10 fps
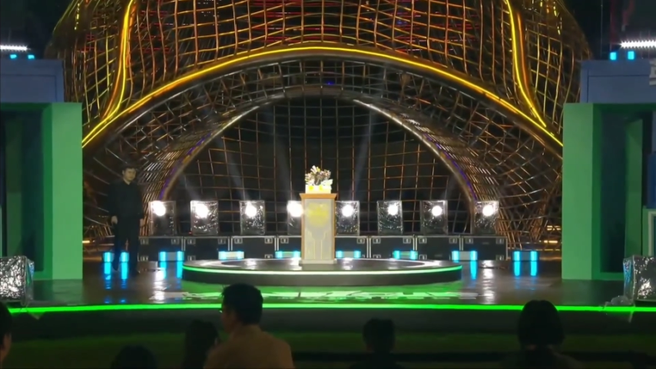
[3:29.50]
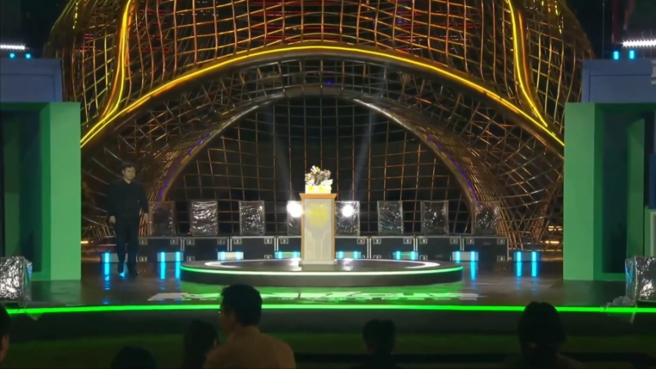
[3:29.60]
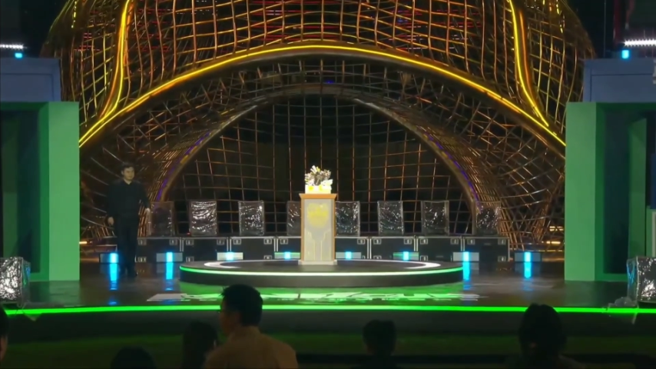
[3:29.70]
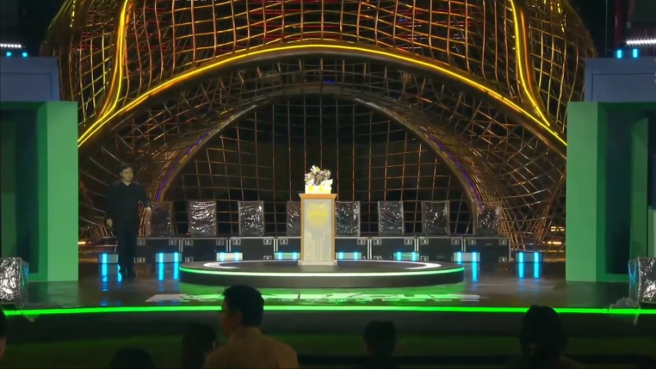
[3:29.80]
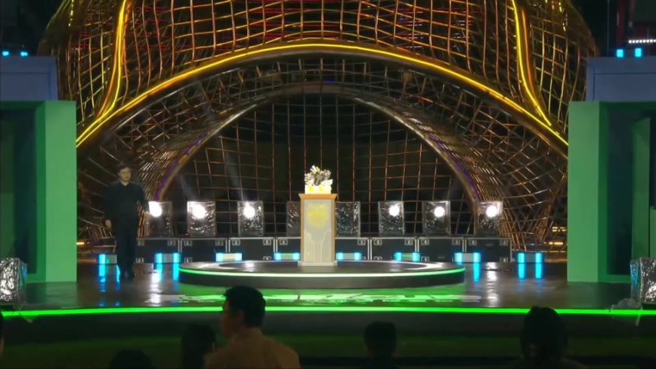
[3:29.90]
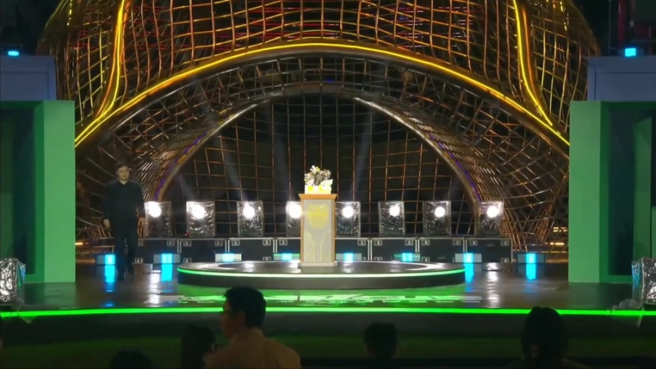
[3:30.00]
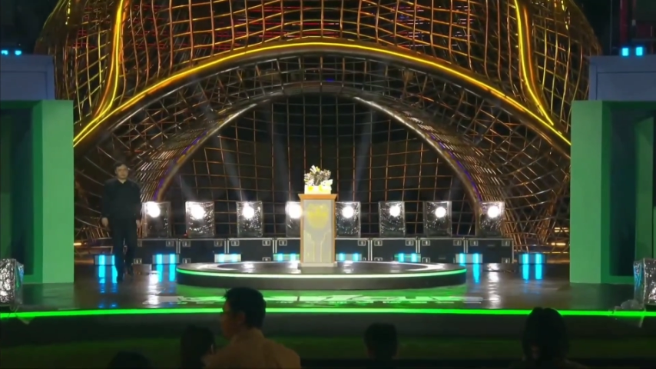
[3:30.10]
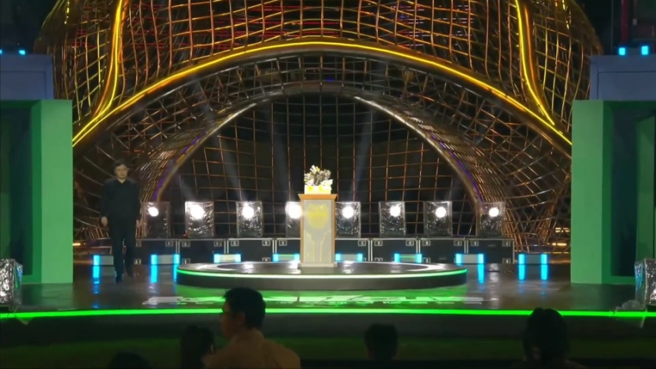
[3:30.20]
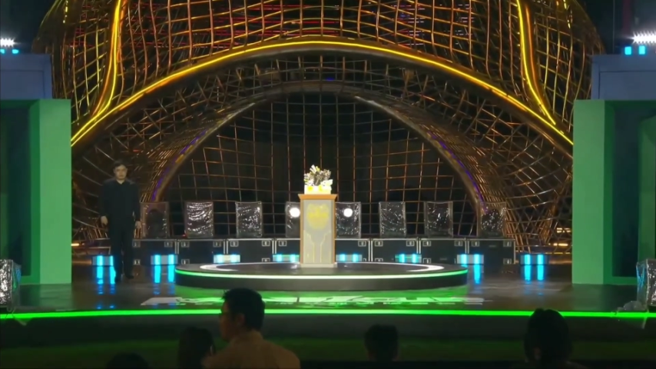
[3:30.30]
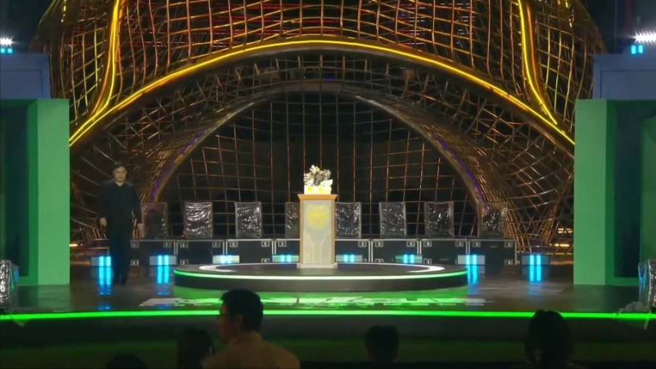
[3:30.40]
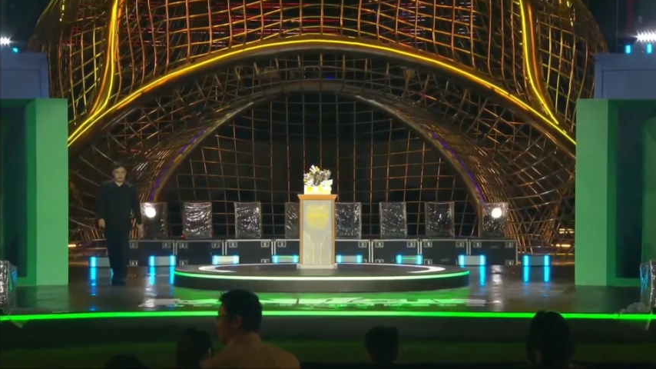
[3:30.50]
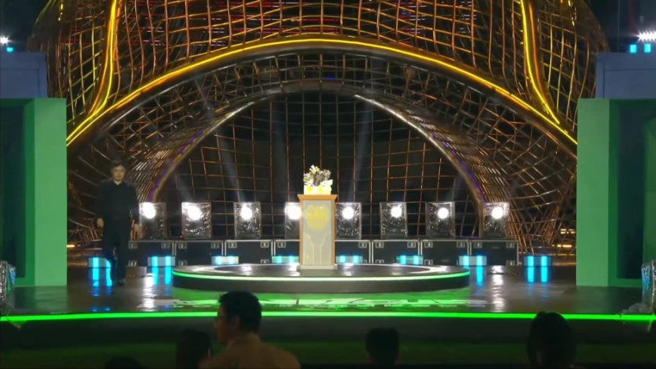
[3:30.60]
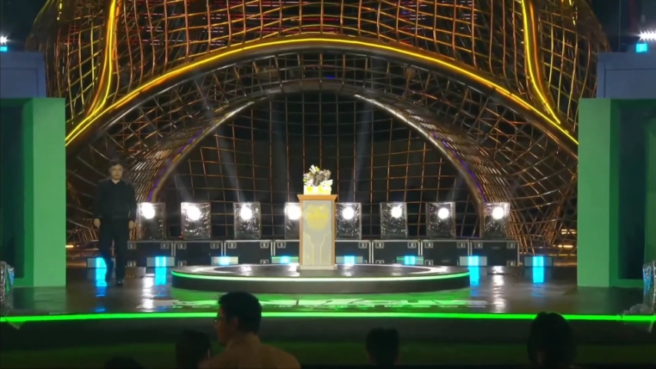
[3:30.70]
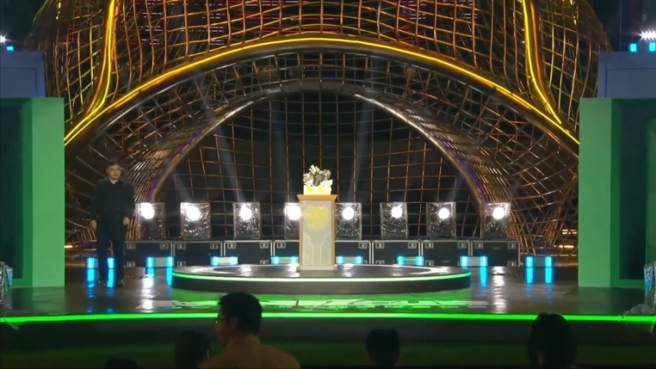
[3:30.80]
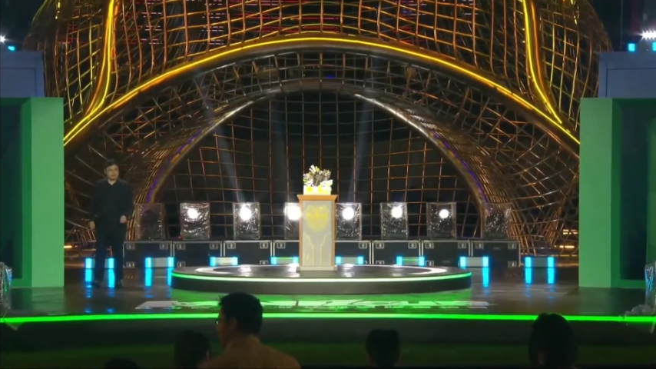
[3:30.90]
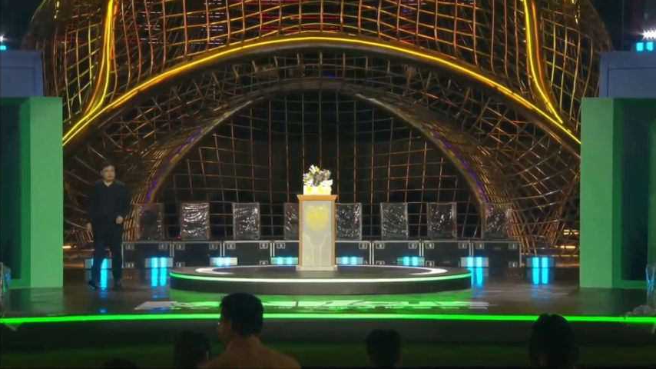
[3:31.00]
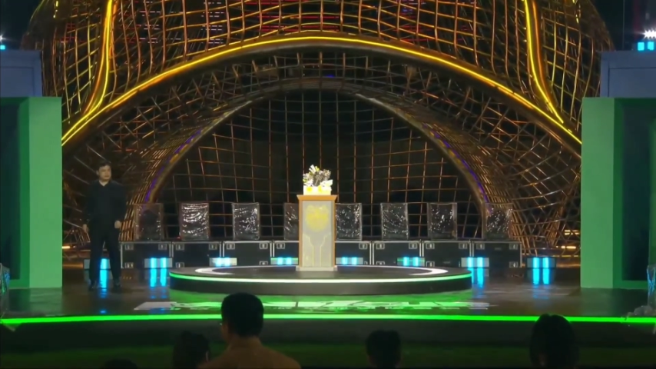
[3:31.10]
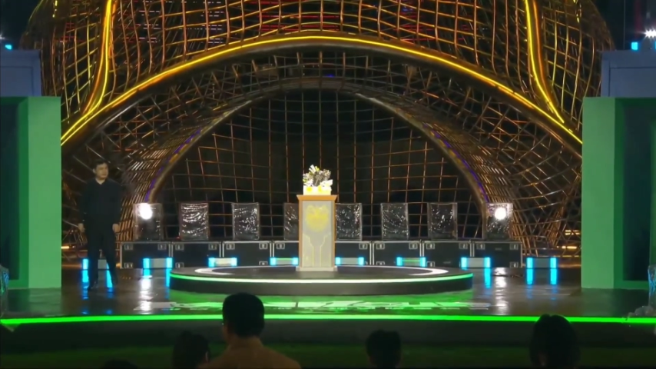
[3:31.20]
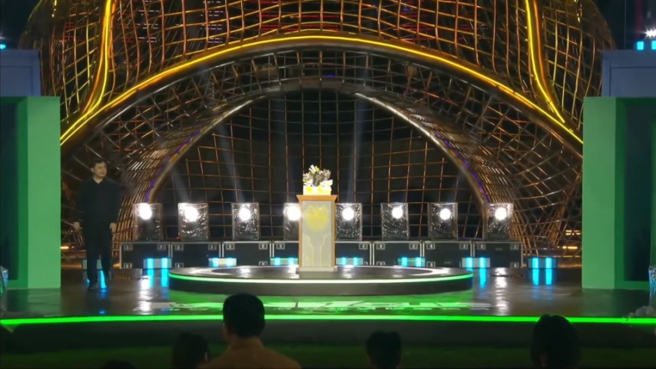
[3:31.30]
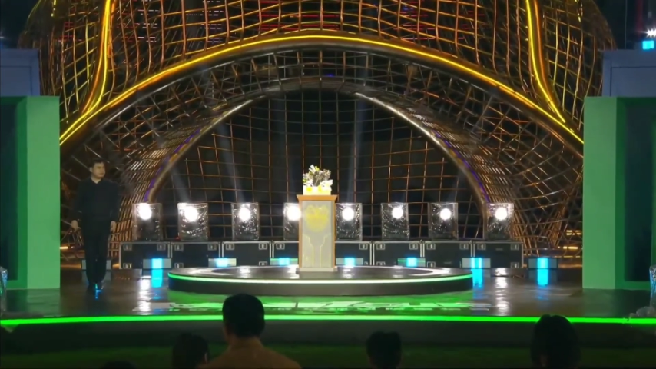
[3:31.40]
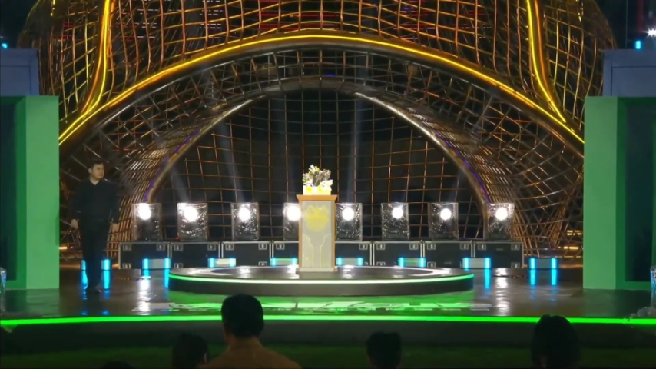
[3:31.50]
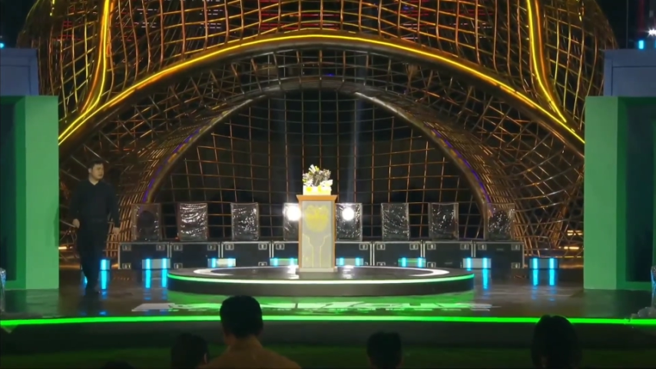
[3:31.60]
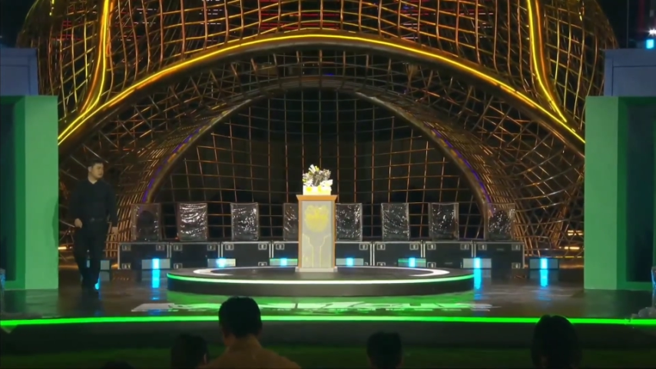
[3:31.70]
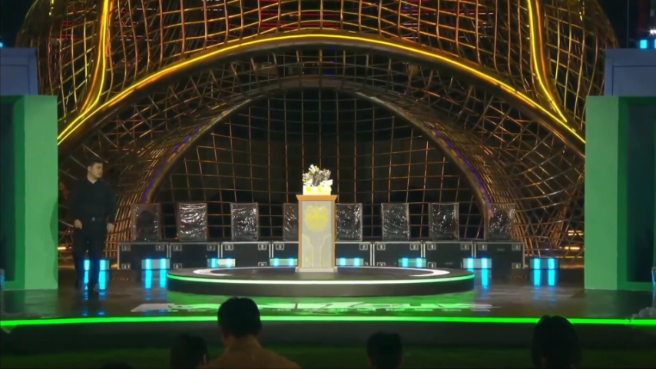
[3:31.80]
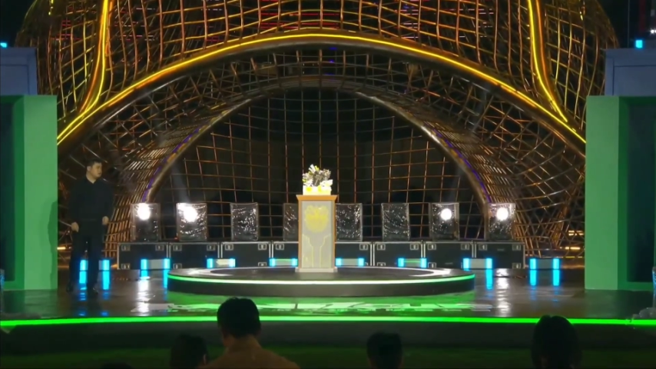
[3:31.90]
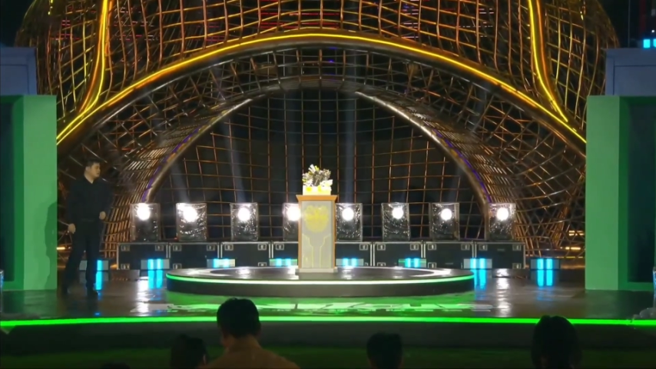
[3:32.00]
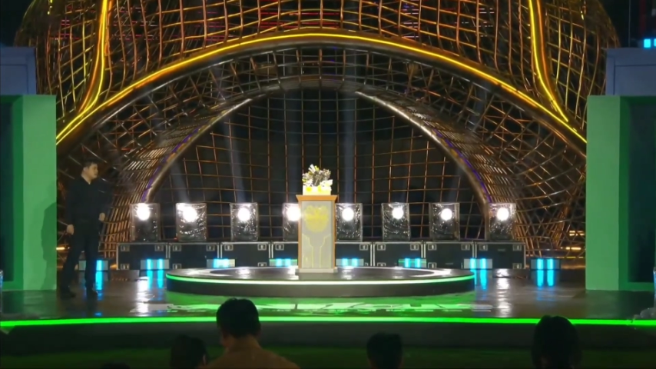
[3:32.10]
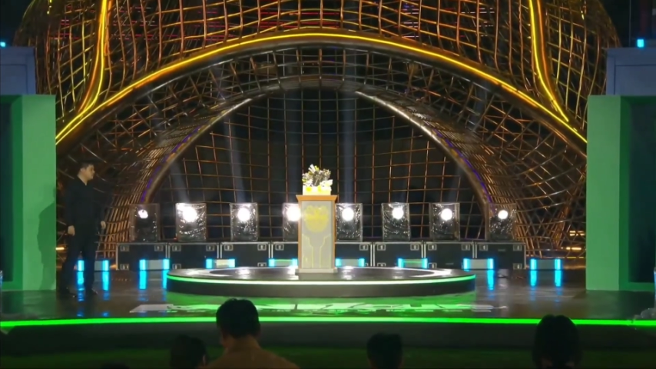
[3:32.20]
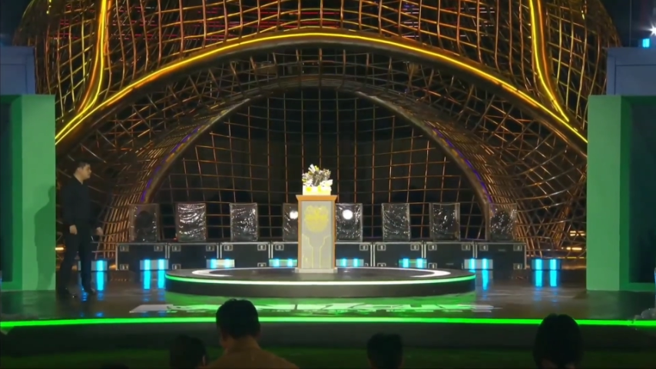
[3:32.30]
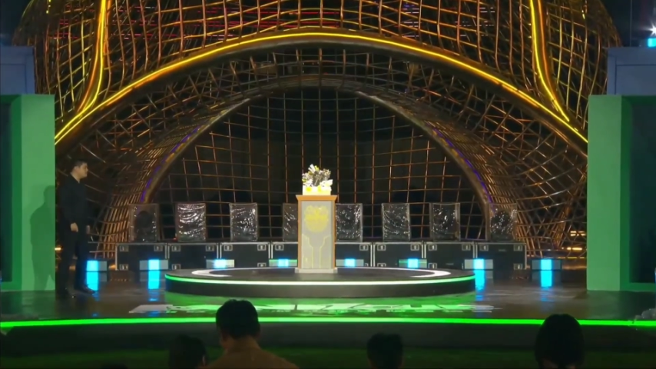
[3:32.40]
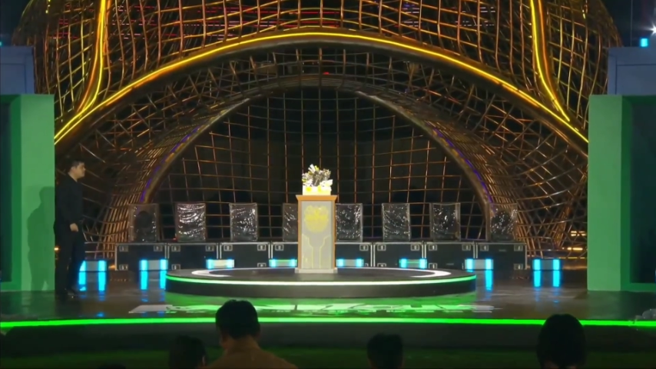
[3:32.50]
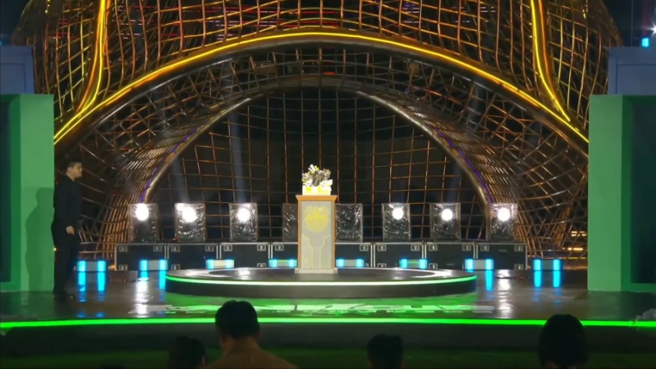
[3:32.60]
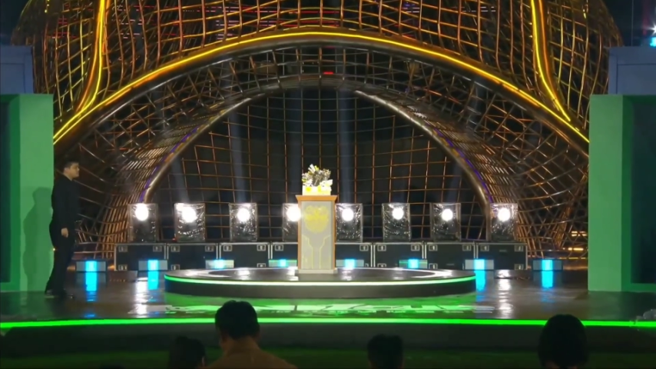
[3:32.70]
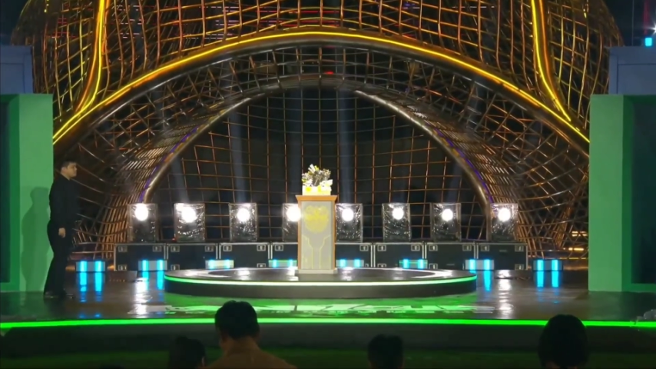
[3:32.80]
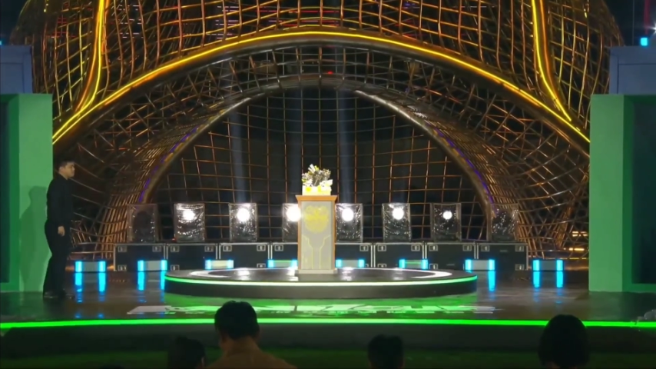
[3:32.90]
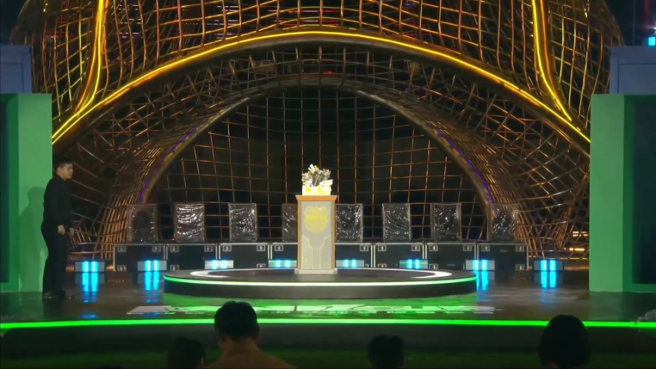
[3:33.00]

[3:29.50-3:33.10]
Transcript: [unreadable: no face in view]